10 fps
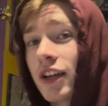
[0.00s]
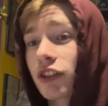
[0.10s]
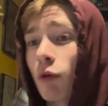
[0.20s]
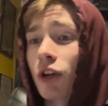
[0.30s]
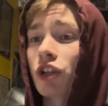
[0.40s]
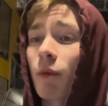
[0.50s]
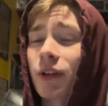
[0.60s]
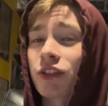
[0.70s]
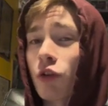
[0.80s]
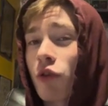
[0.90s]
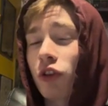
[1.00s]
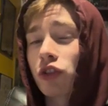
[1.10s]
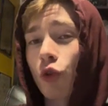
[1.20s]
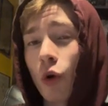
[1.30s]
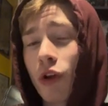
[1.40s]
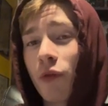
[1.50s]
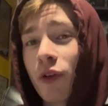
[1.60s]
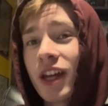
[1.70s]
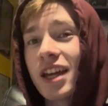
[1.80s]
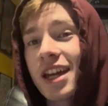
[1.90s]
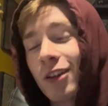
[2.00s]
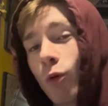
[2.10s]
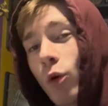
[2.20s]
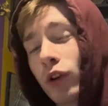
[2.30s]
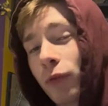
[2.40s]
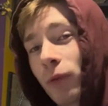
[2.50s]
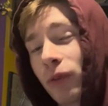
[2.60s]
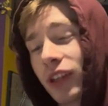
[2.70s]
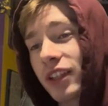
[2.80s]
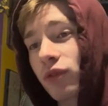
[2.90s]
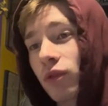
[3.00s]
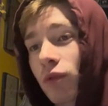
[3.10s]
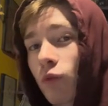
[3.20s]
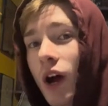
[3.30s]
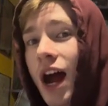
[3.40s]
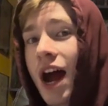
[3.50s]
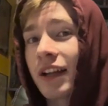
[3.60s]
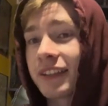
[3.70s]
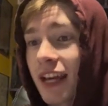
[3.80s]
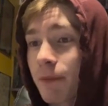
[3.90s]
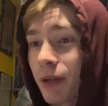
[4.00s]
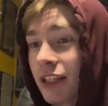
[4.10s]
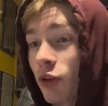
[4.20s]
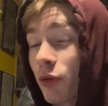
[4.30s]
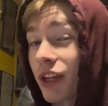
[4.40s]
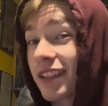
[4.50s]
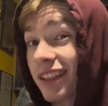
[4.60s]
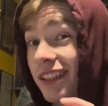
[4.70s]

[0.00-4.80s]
So we're going to jump into, they're sort of in order for release uh, date, but I don't think it's an